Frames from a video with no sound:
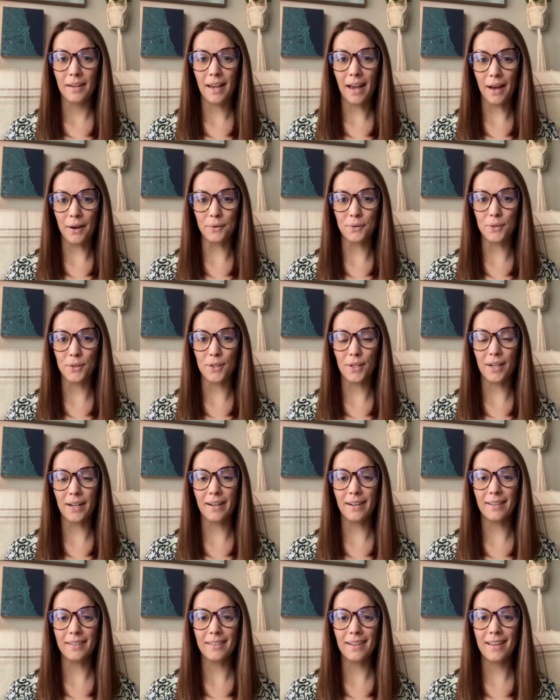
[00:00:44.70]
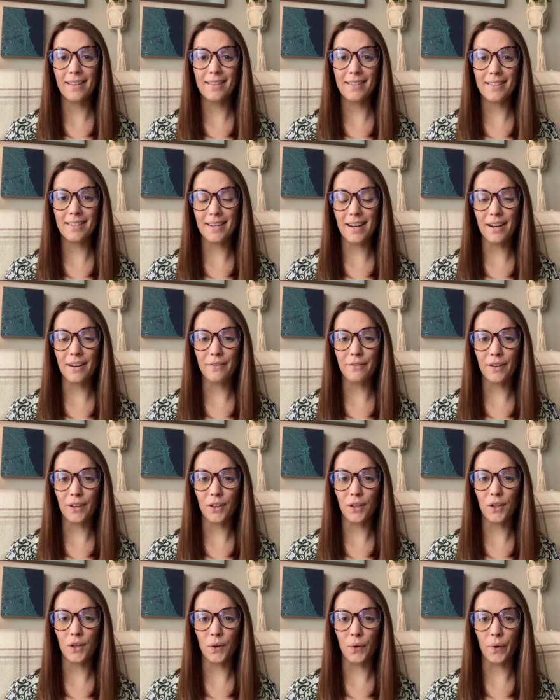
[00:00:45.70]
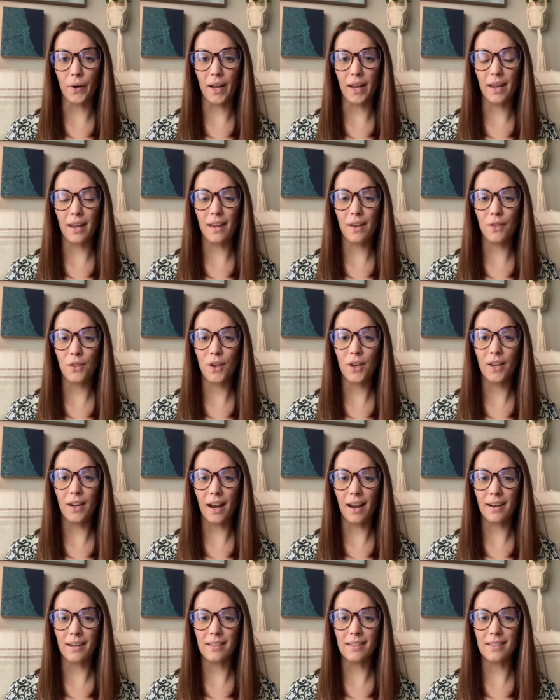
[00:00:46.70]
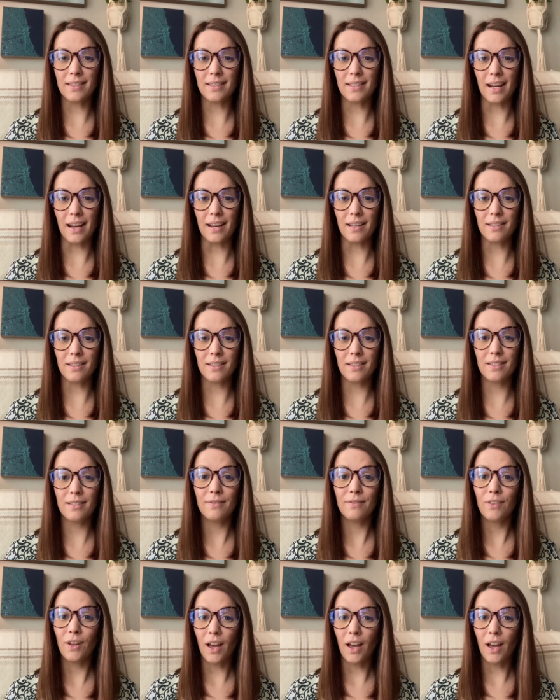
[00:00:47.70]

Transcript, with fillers: counselor in the state of Illinois in the United States.